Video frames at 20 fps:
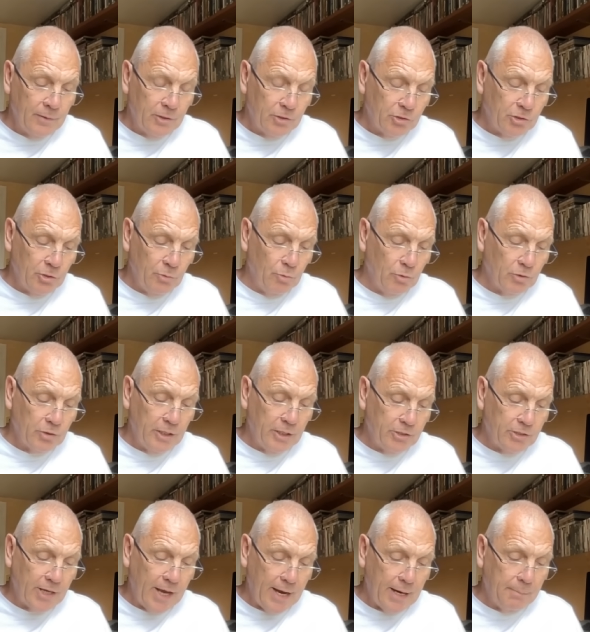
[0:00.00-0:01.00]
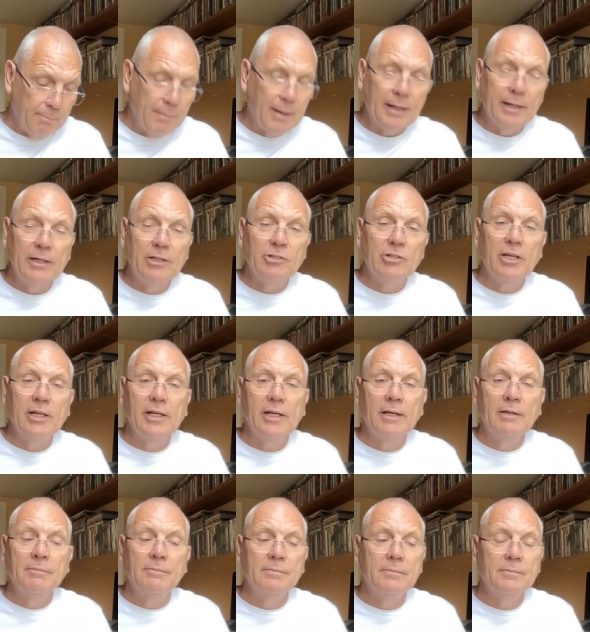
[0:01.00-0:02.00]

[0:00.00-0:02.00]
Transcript: See what this hangman is here.